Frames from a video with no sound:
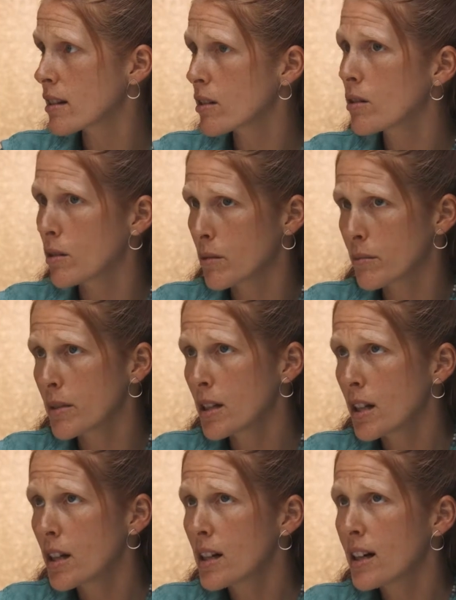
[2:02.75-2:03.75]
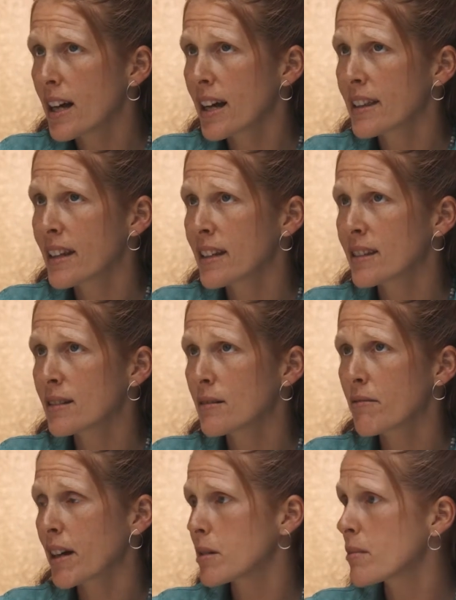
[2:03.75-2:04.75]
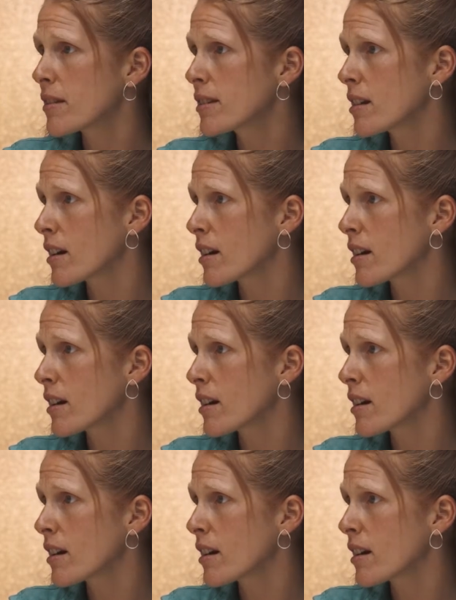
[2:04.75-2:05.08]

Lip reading: at home. And then vitamin C,